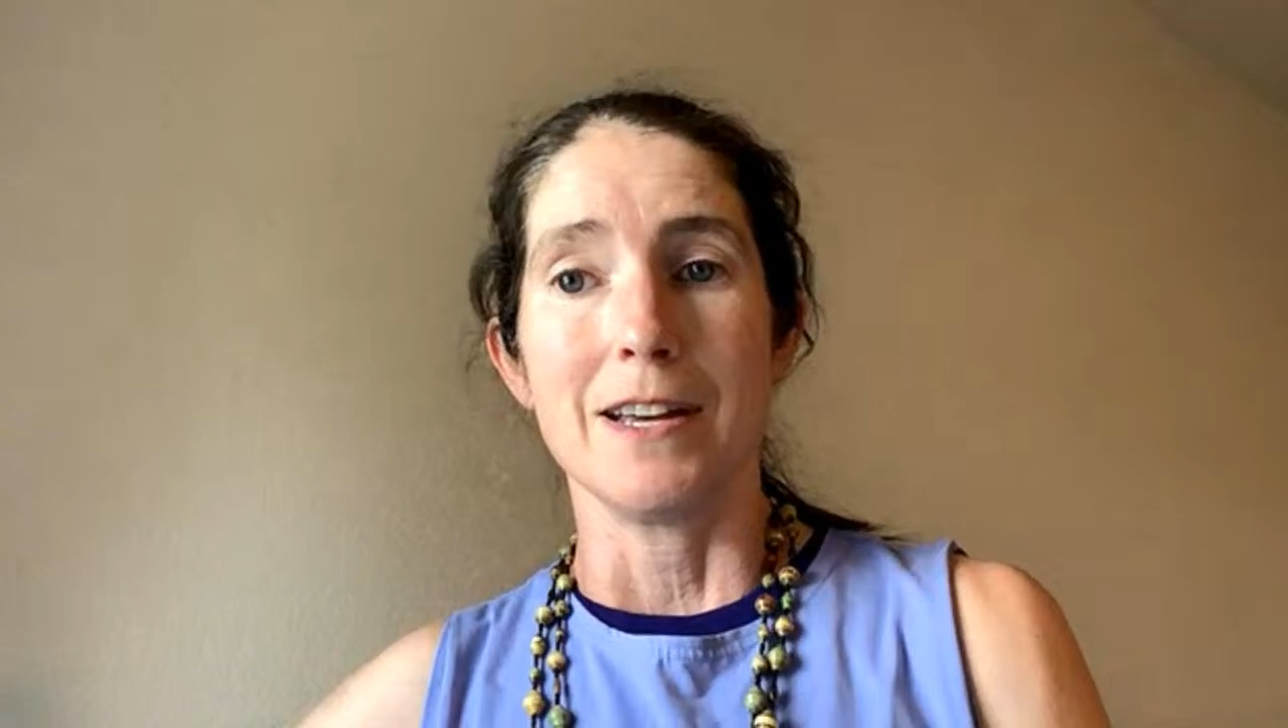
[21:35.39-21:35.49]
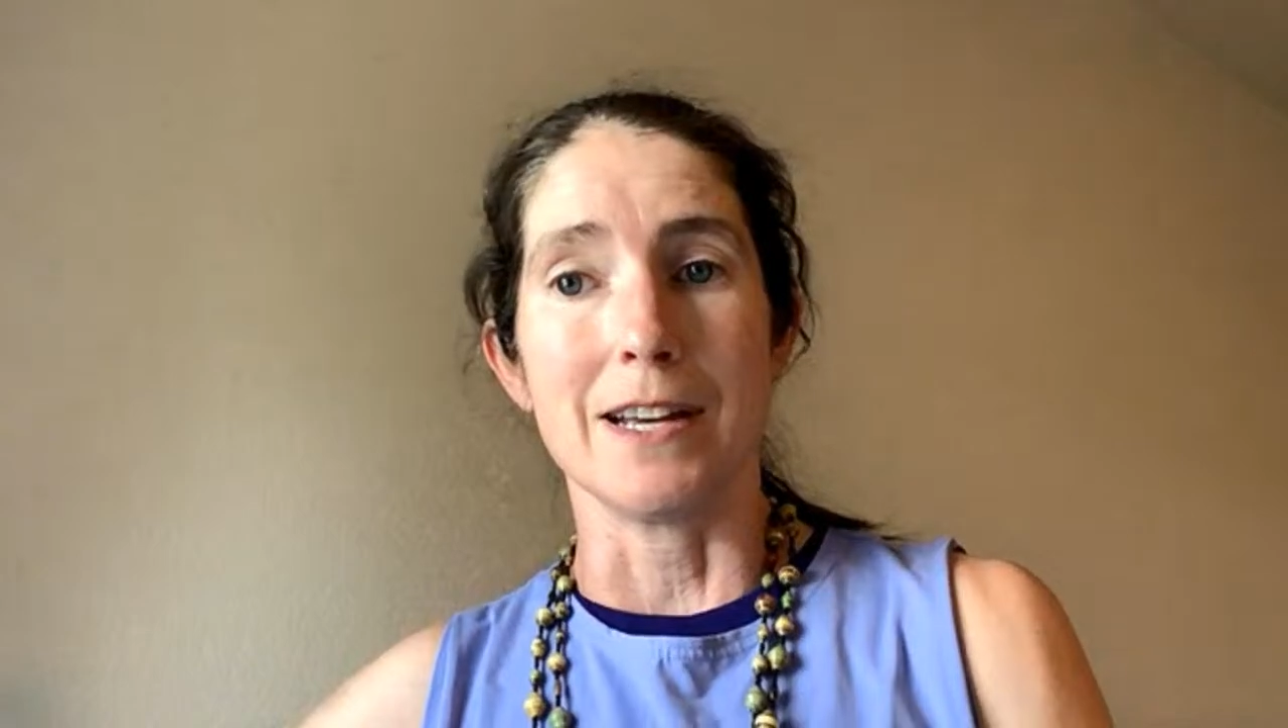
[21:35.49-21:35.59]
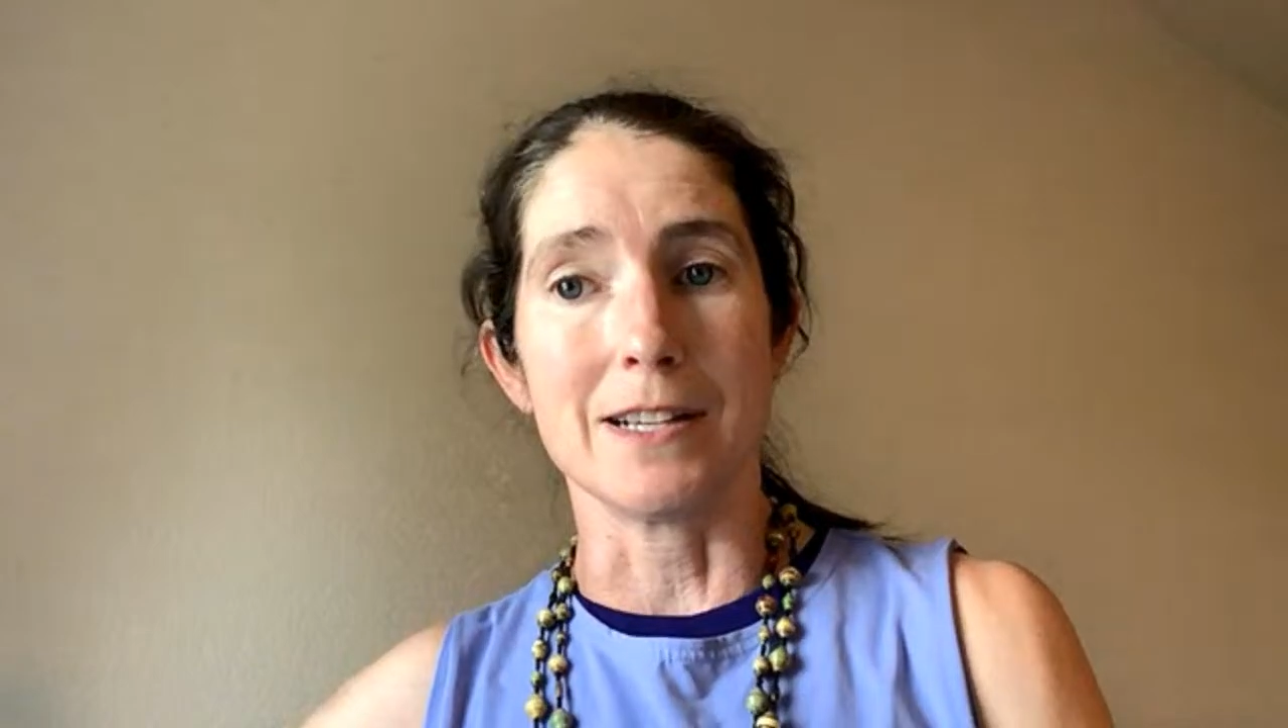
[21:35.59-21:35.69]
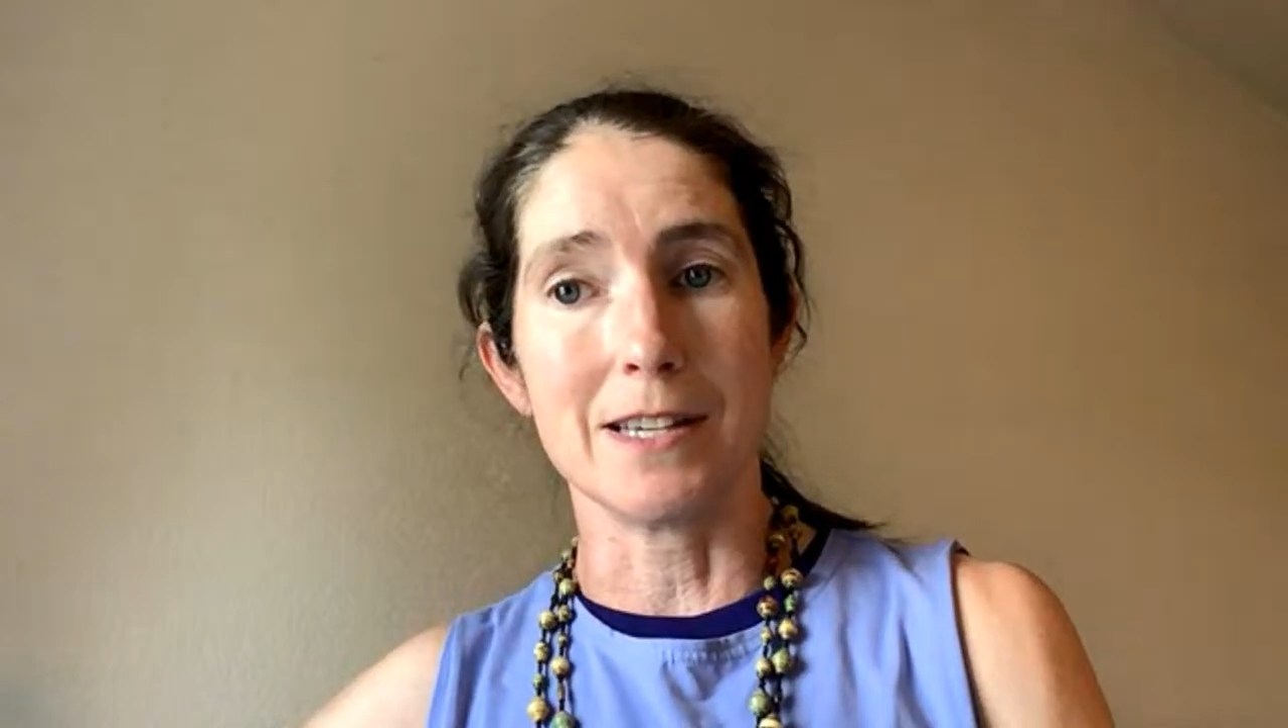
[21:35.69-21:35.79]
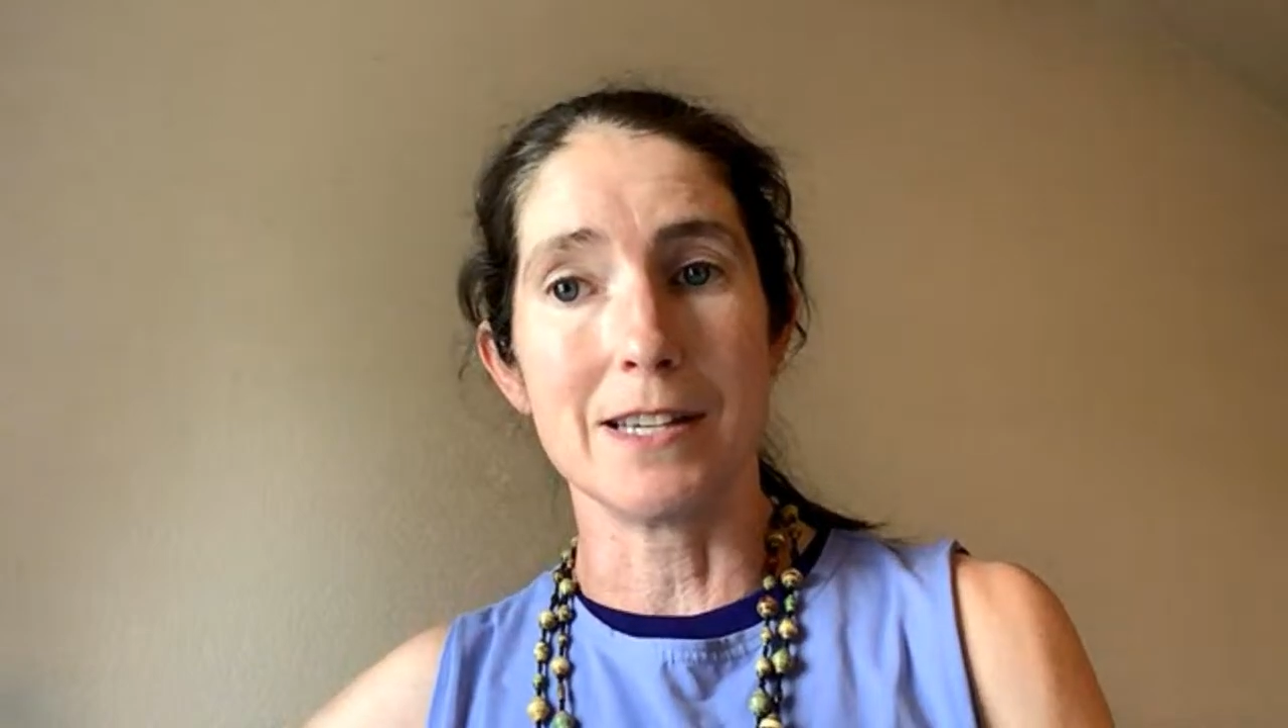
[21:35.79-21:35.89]

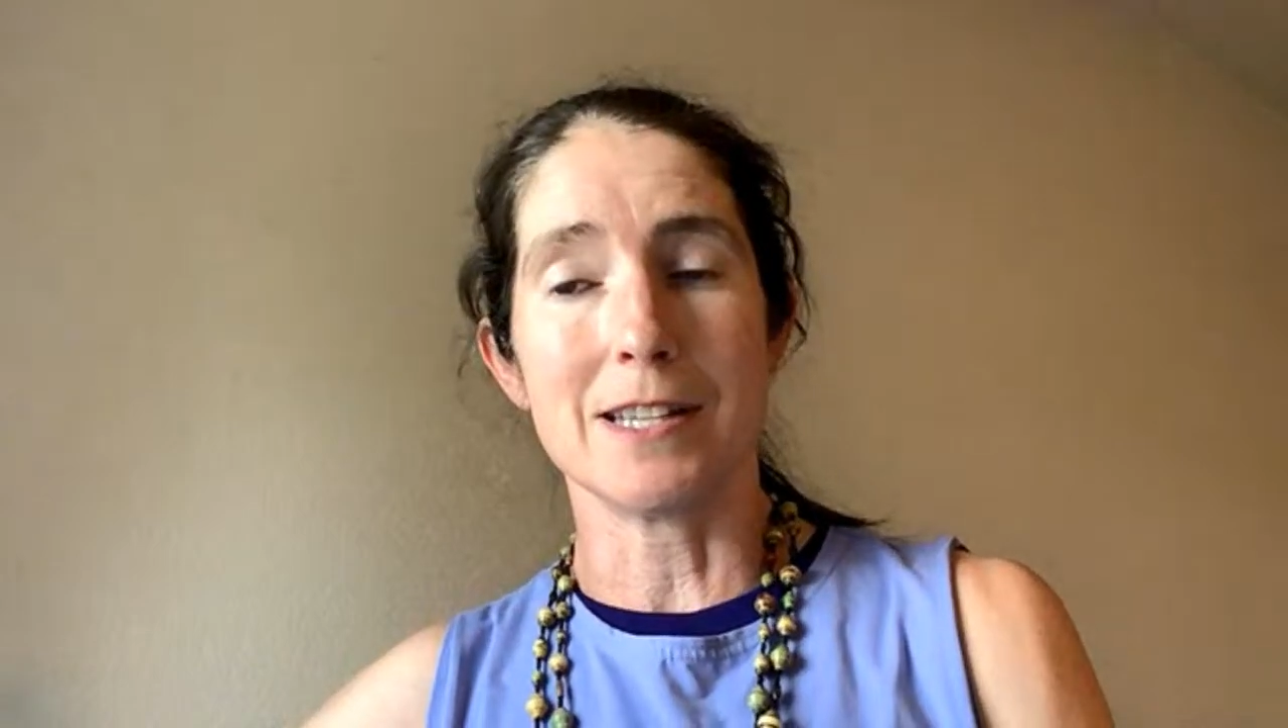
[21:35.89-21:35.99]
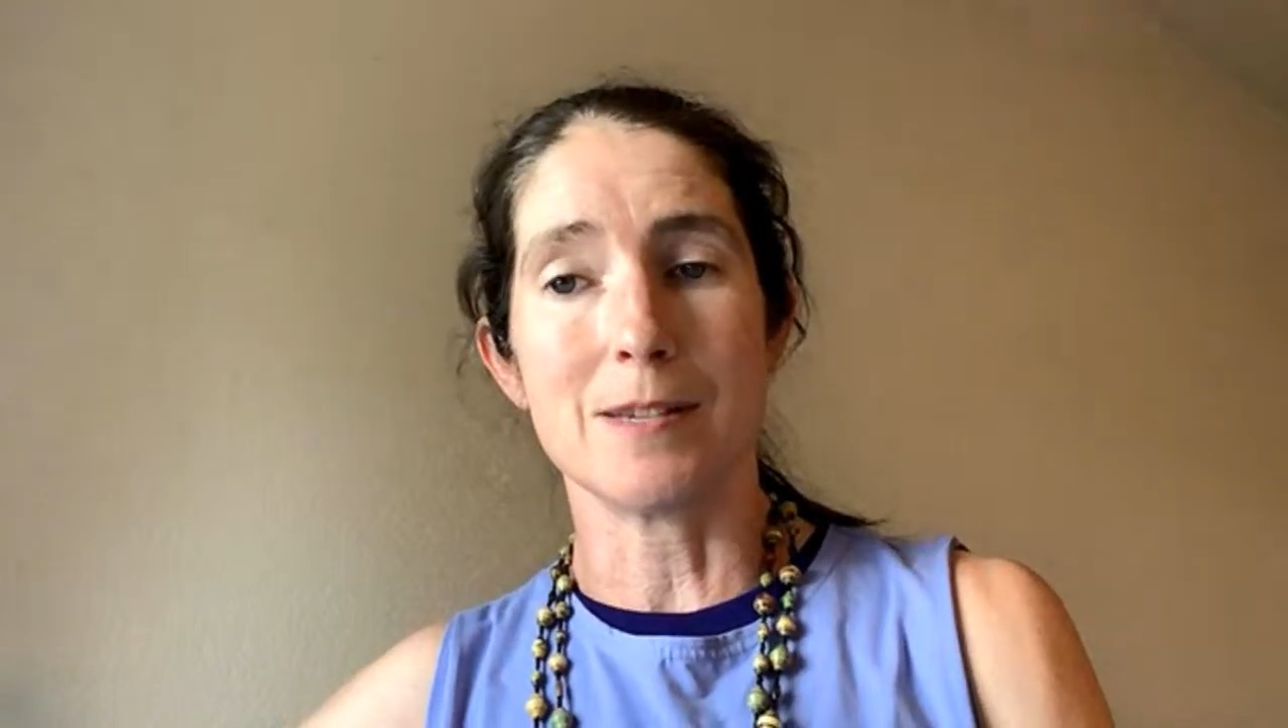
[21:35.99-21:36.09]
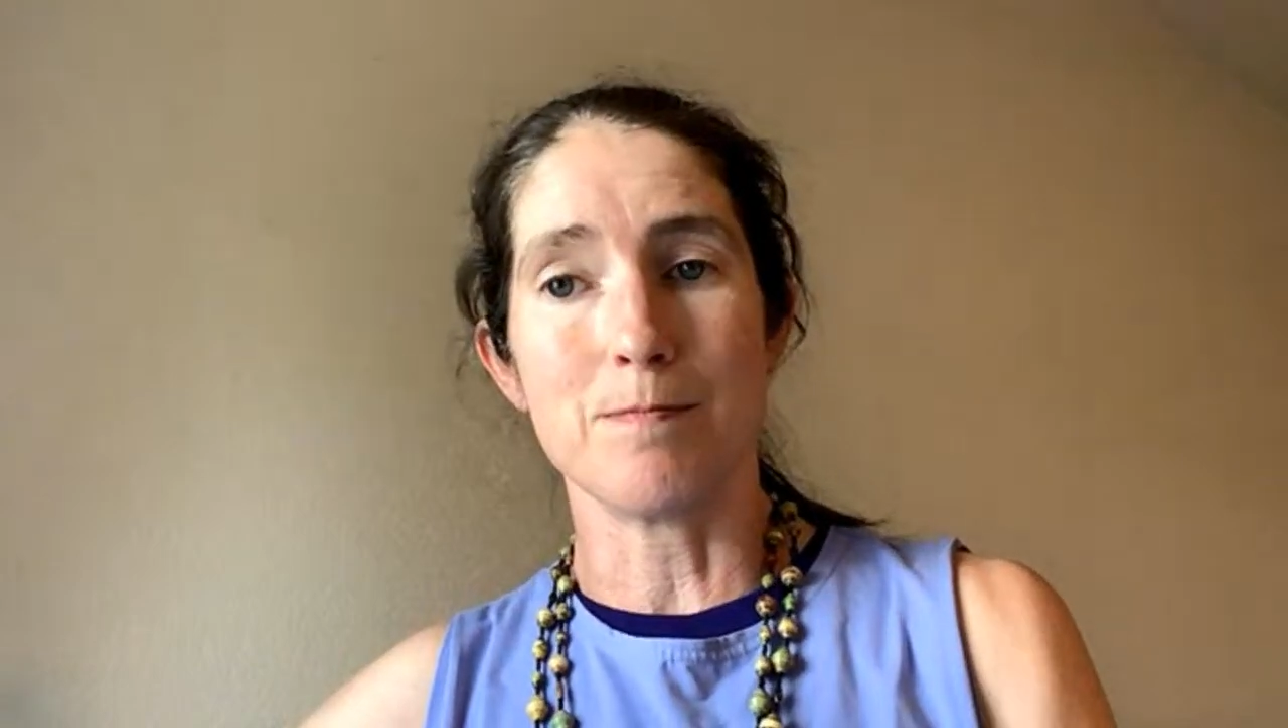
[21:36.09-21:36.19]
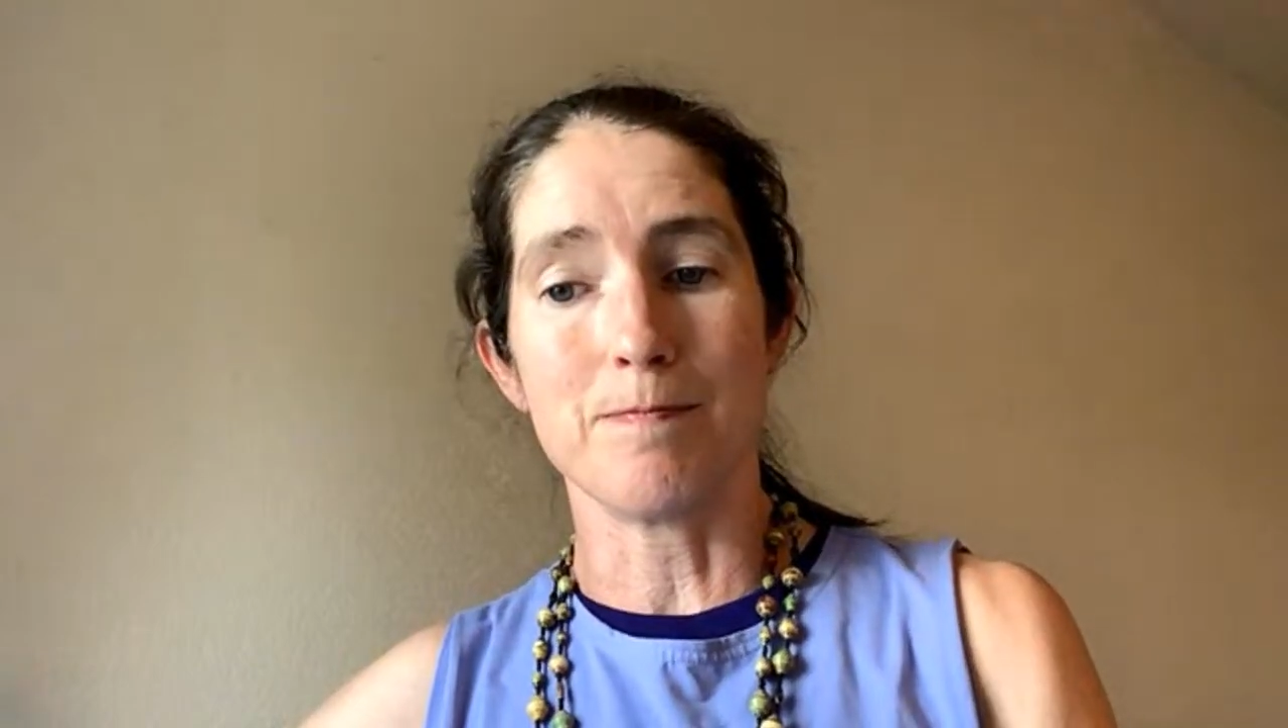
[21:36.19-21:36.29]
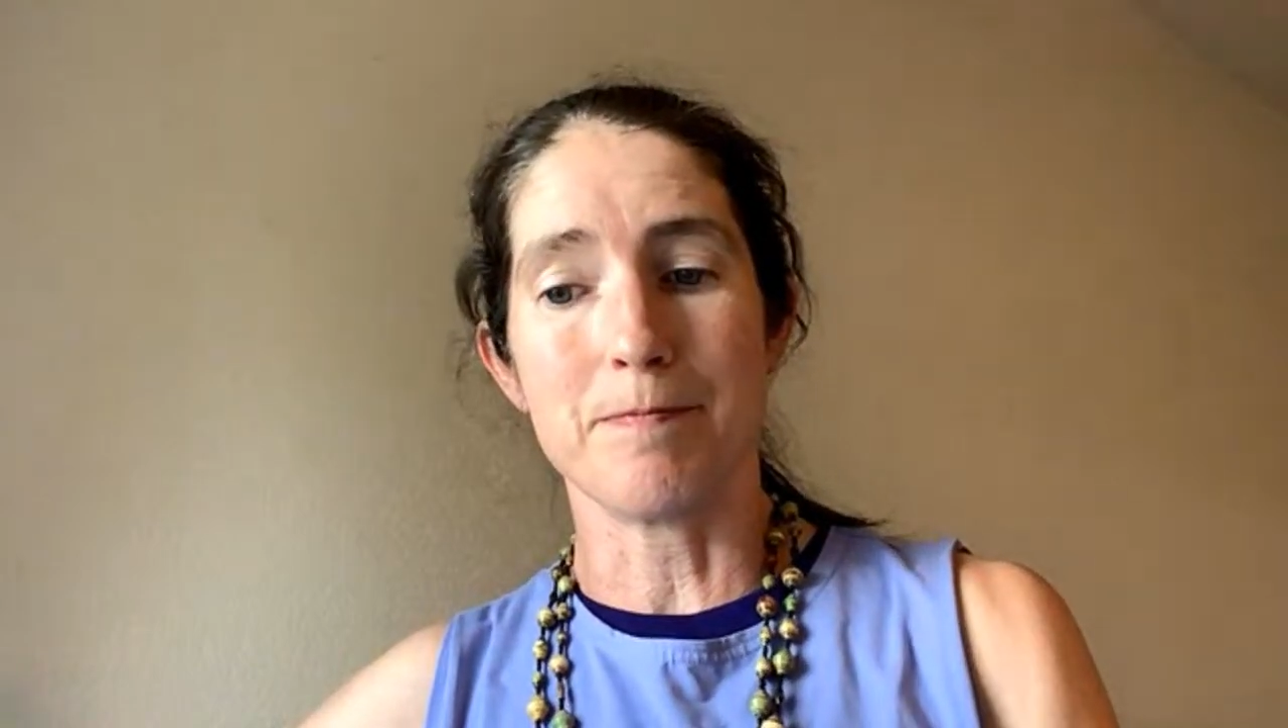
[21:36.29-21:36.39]
exists.